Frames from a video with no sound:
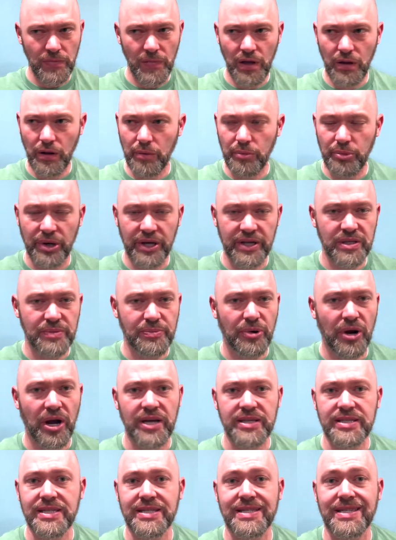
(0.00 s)
Our brain
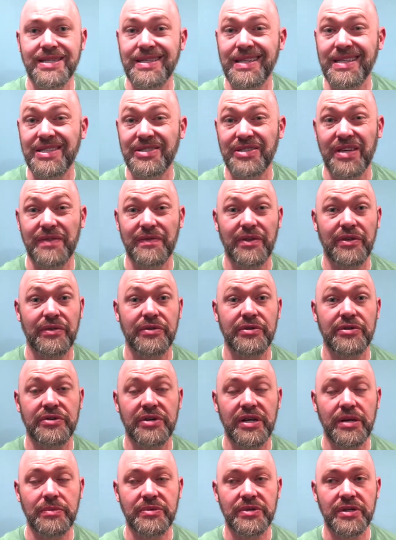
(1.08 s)
processes things even through
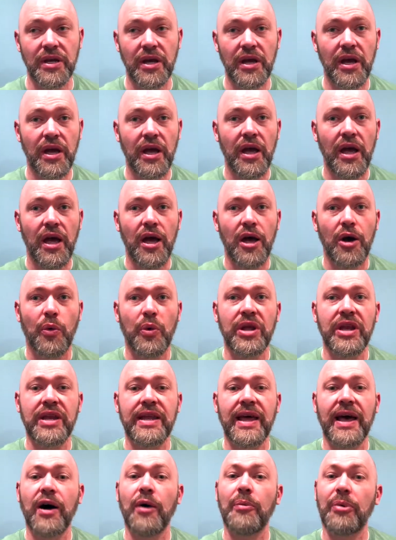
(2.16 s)
dreams. We need
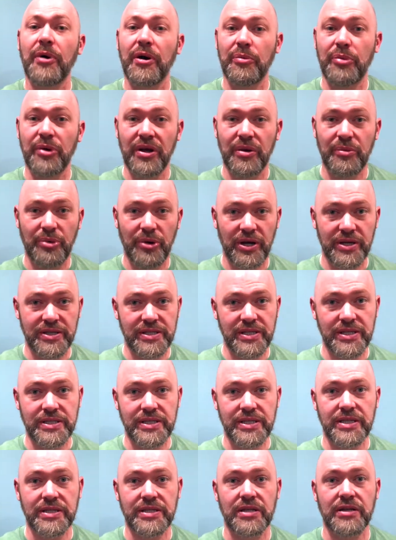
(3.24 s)
to help our brain process
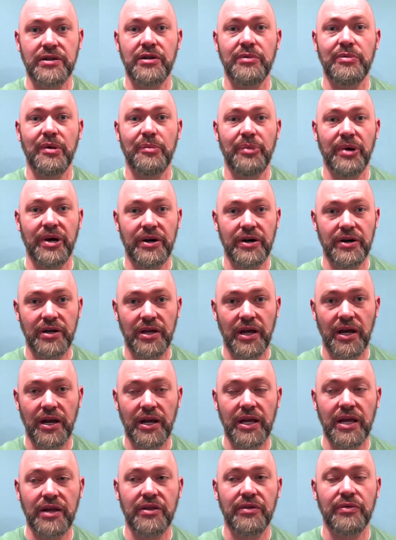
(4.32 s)
this a little bit better and kind
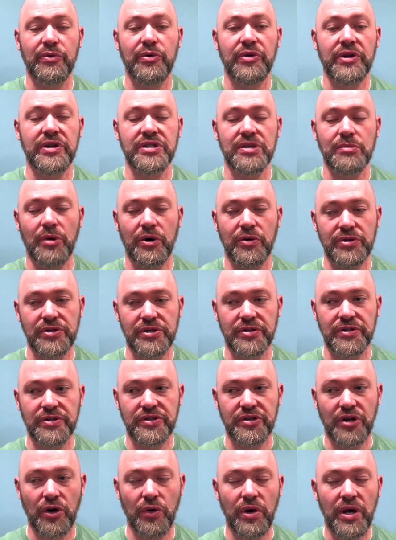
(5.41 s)
of get through these emotions.
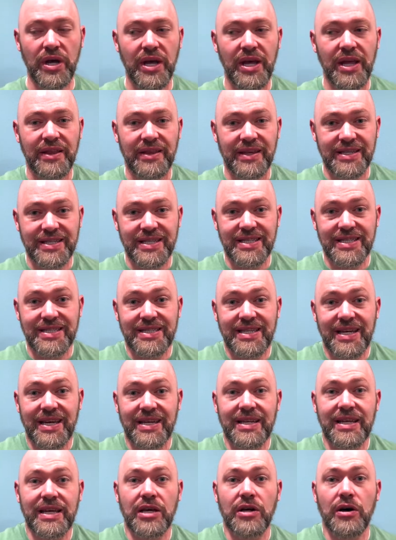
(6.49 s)
So this is a
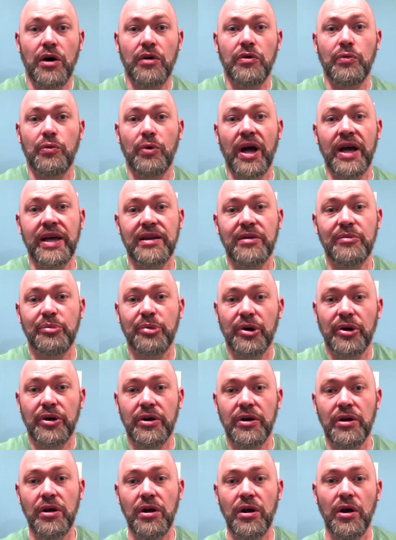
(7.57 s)
technique called write and
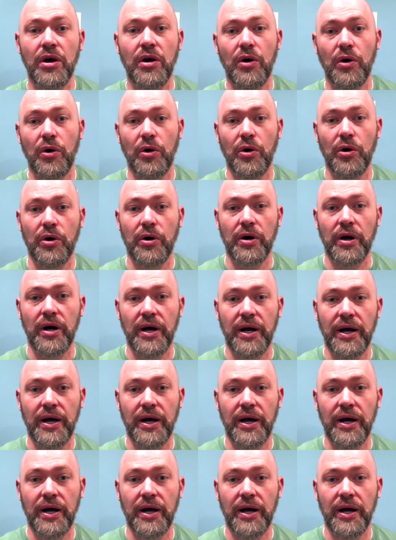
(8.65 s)
burn, or